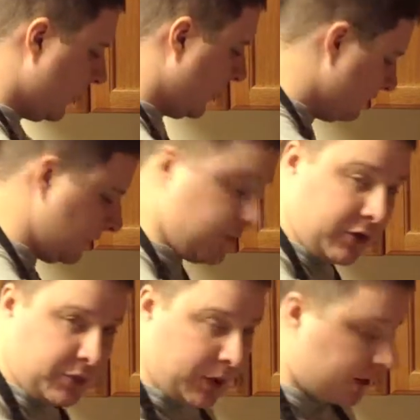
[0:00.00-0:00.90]
The
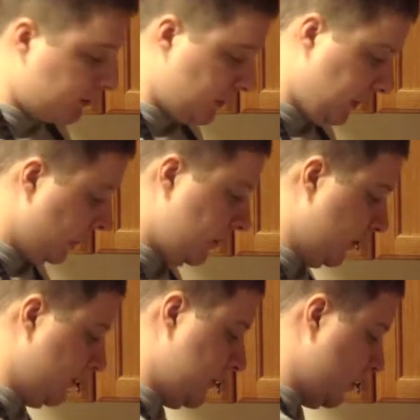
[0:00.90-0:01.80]
first part, really
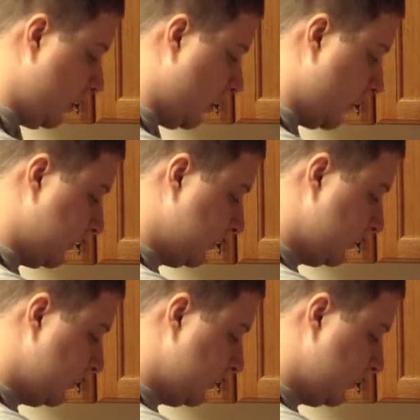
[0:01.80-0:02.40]
easy, just pour.